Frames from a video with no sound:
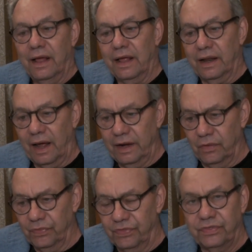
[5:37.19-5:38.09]
I
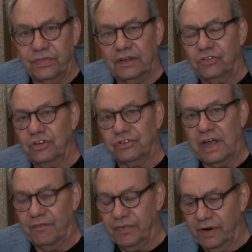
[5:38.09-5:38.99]
don't think she's
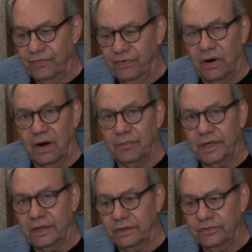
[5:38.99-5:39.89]
gone very far
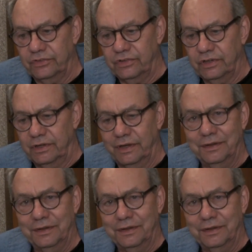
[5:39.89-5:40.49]
because she